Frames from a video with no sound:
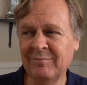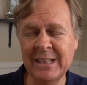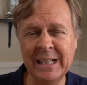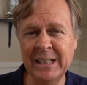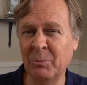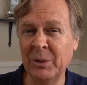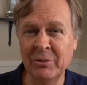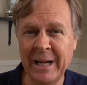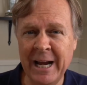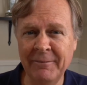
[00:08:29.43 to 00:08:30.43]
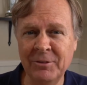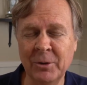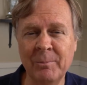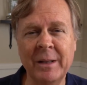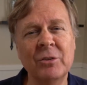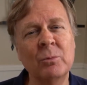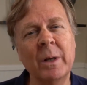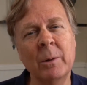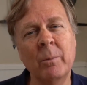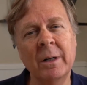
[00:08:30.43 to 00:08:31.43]
And yet we don't have to. And this is
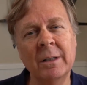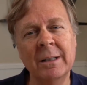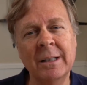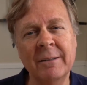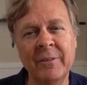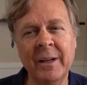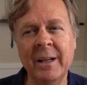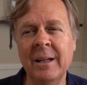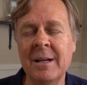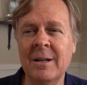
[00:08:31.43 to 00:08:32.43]
what I want to convey,